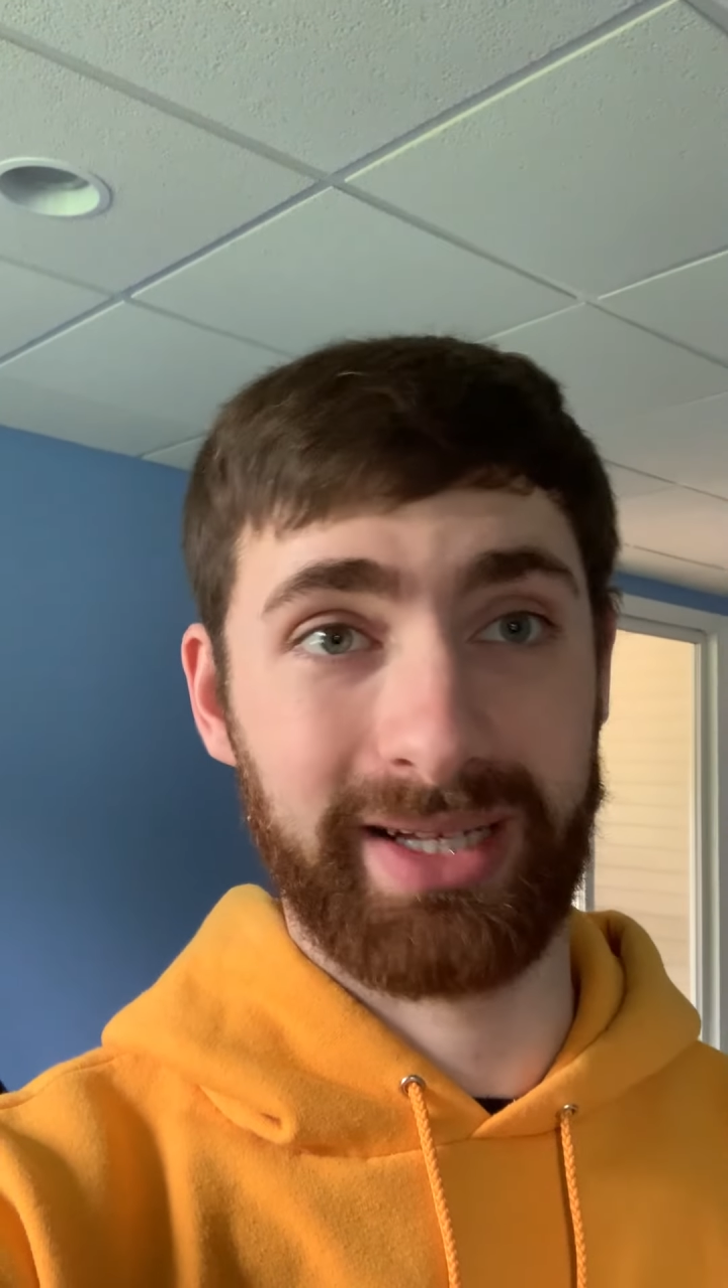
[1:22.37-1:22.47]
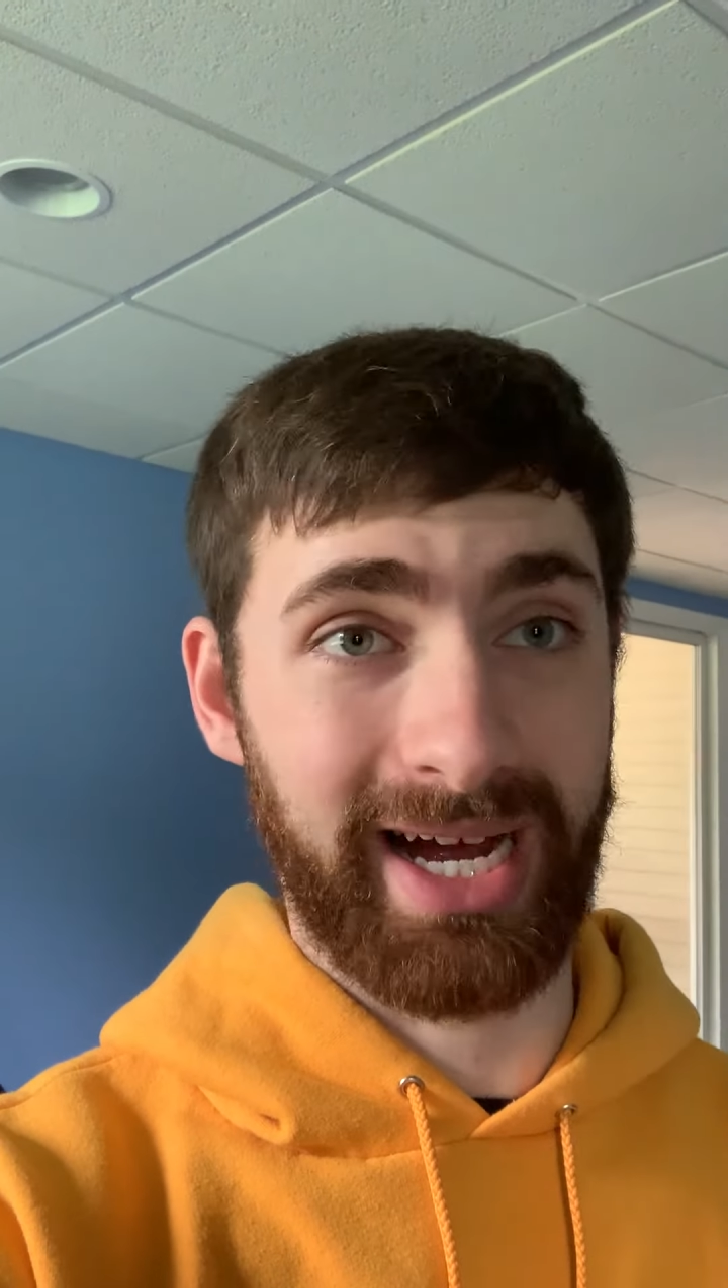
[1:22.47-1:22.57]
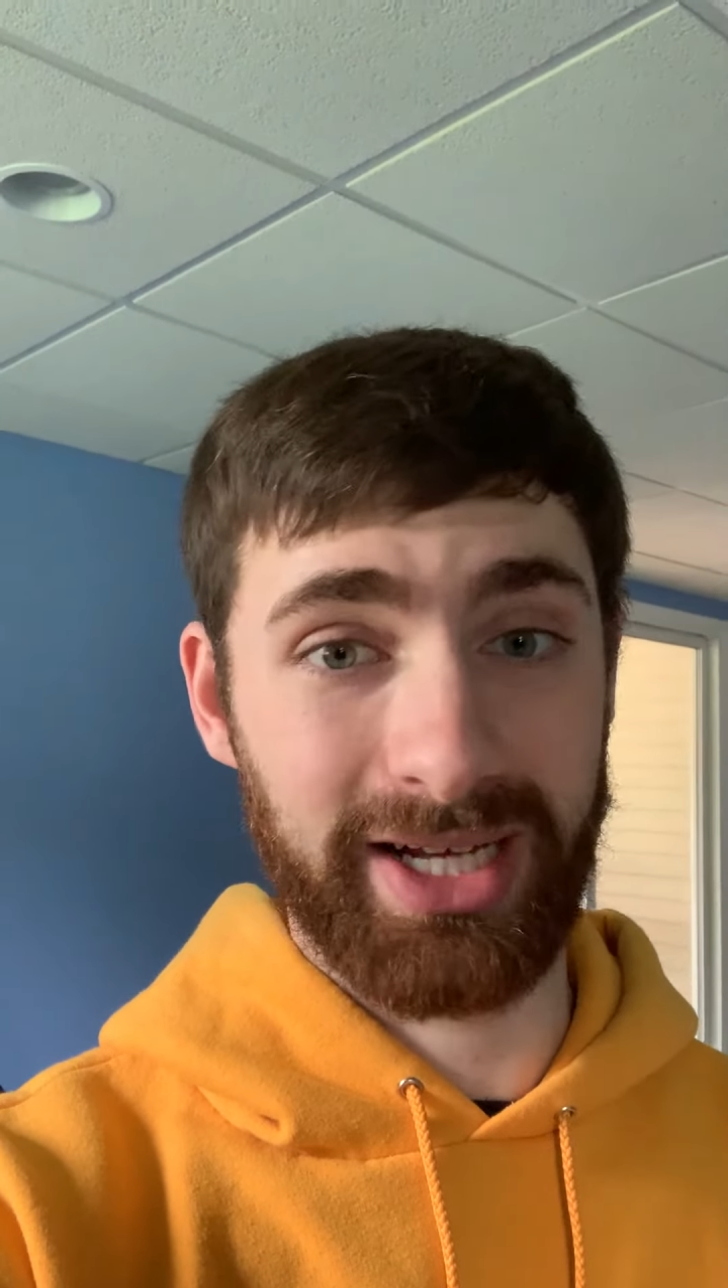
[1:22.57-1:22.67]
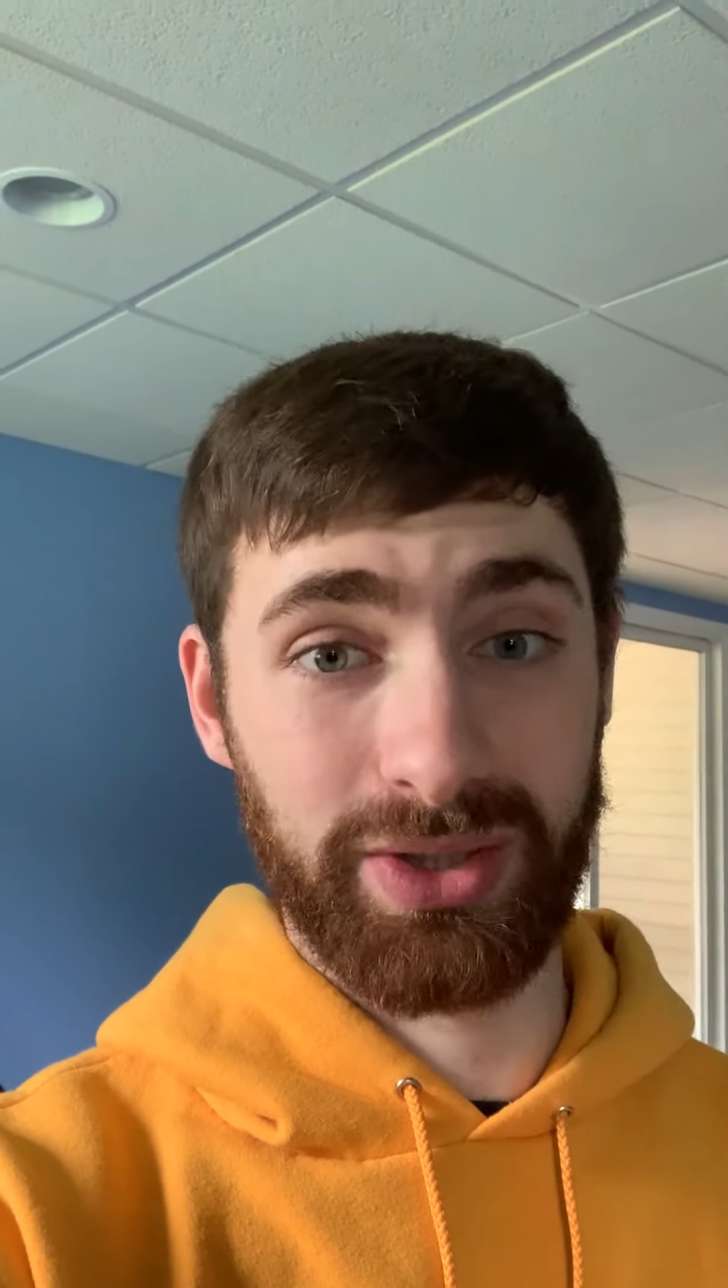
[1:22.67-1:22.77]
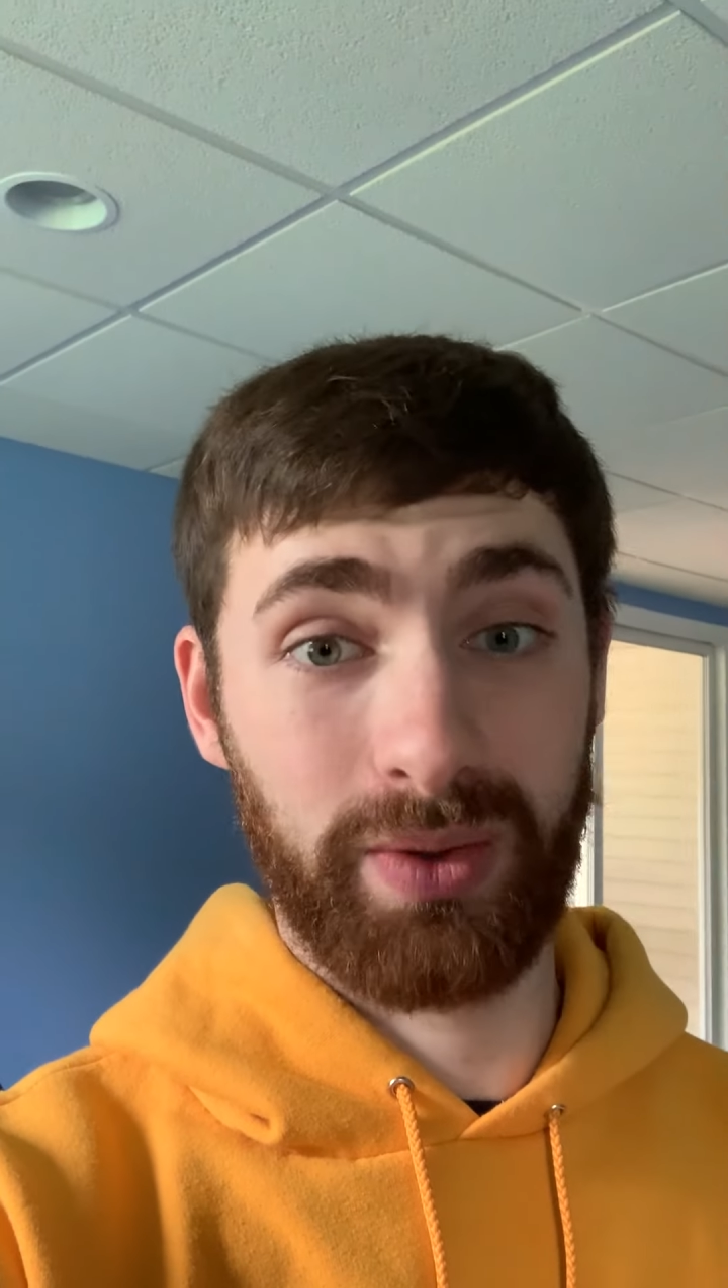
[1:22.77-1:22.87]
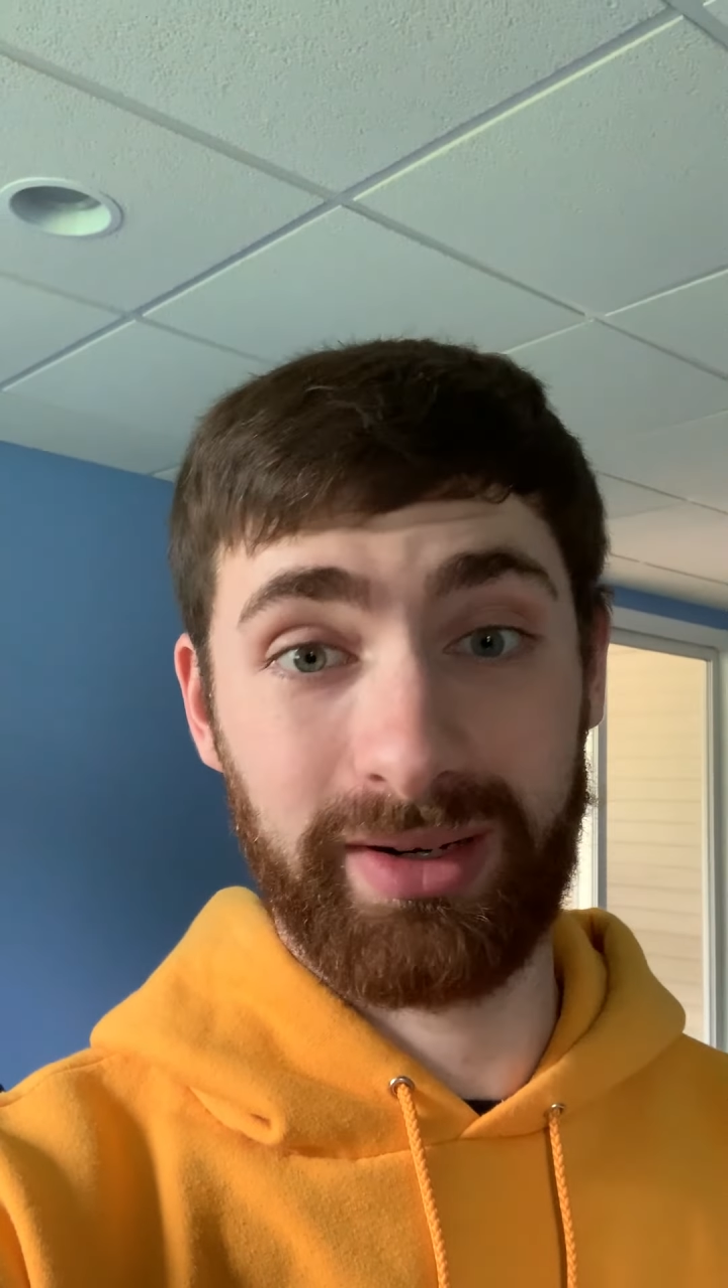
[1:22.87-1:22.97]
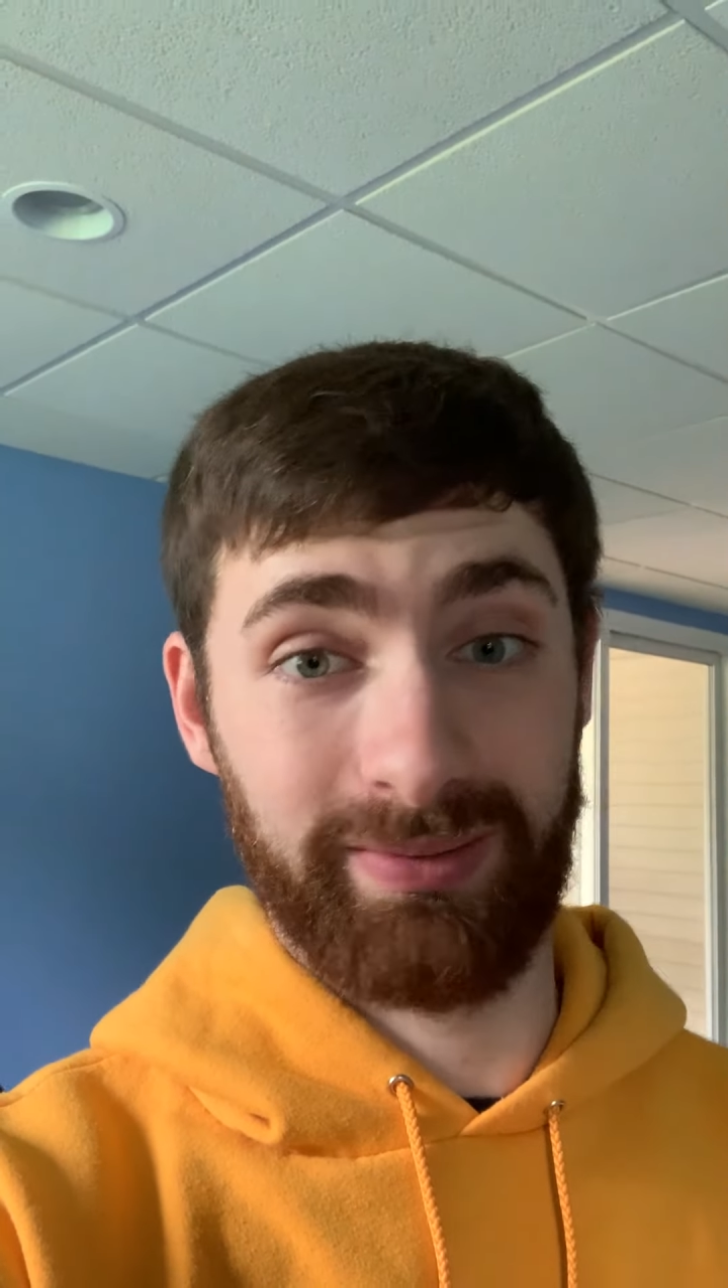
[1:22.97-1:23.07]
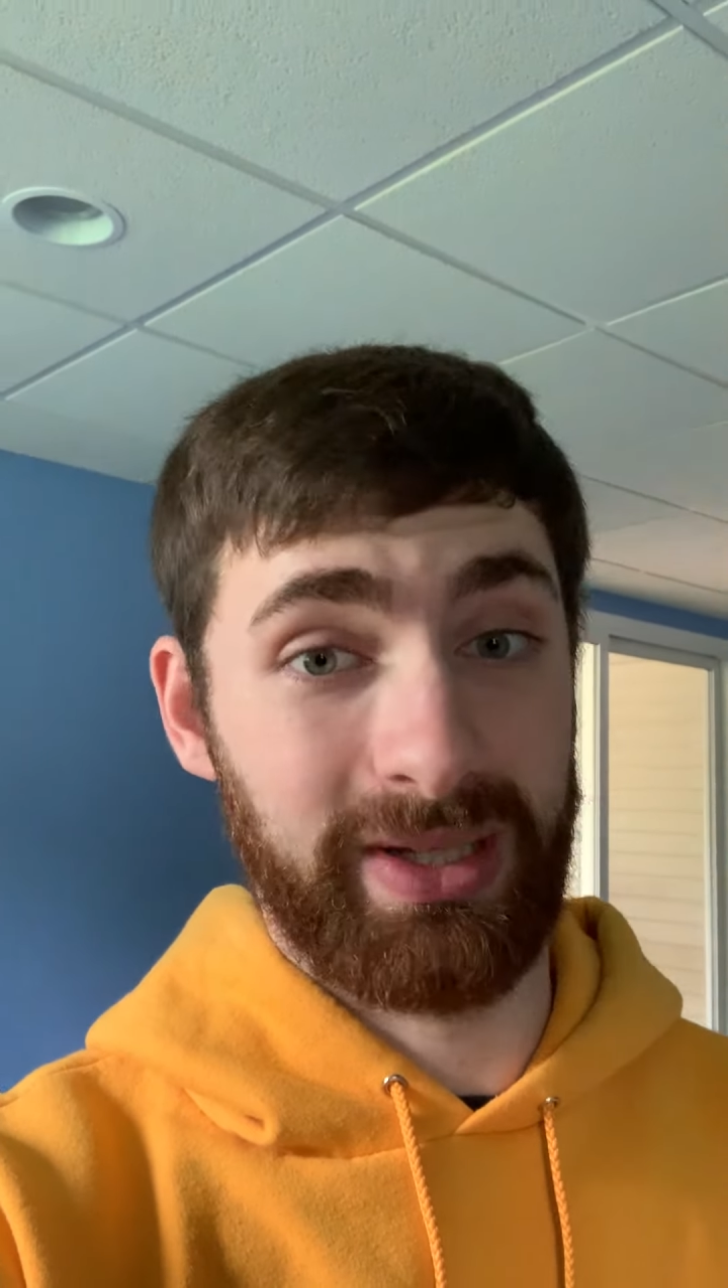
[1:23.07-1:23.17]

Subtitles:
guys who are